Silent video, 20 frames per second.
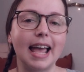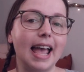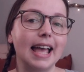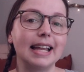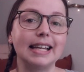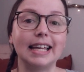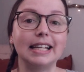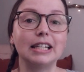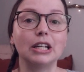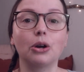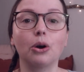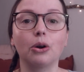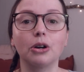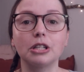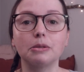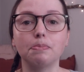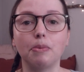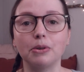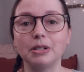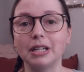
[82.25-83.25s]
and in the
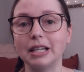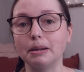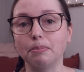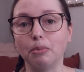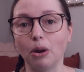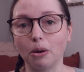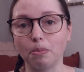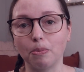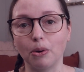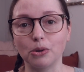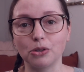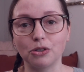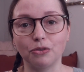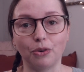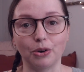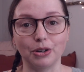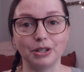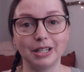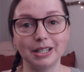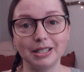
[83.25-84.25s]
corresponding blog post
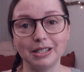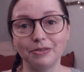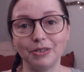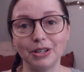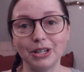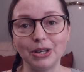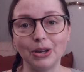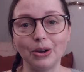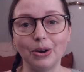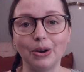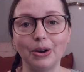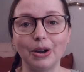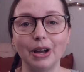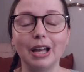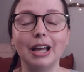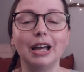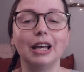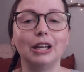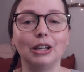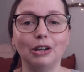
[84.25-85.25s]
for this video,
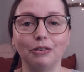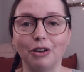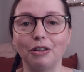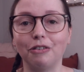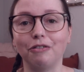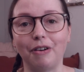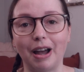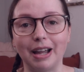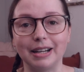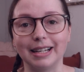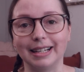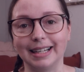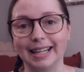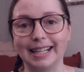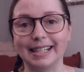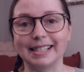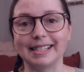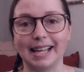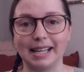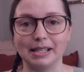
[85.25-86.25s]
you will find the
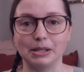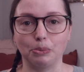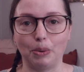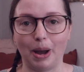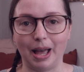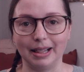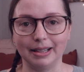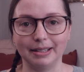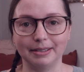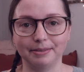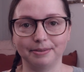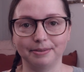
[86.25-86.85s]
links as well.